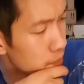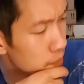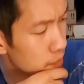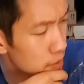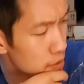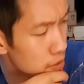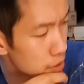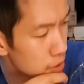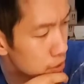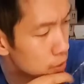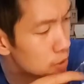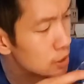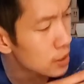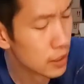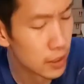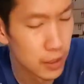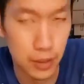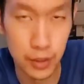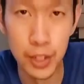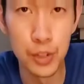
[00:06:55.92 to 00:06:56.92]
So
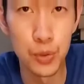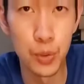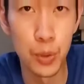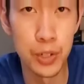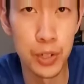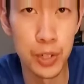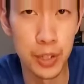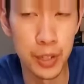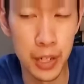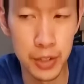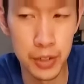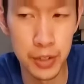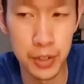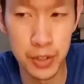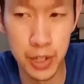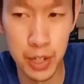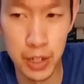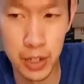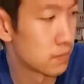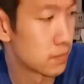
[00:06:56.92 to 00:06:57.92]
this wasn't
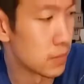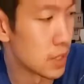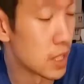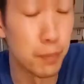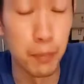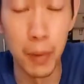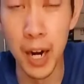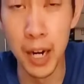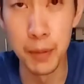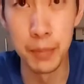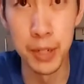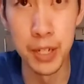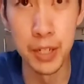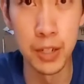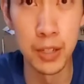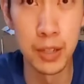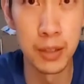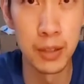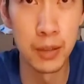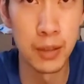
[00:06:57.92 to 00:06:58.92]
necessary, in my
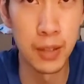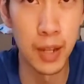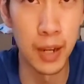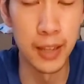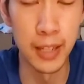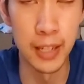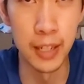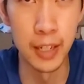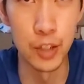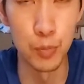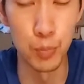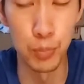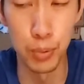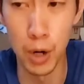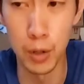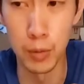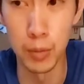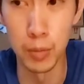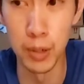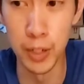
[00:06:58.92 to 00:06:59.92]
opinion. I think it's
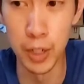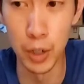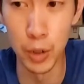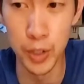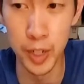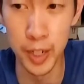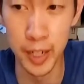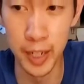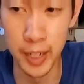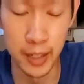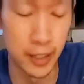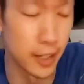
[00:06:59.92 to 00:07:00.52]
probably okay.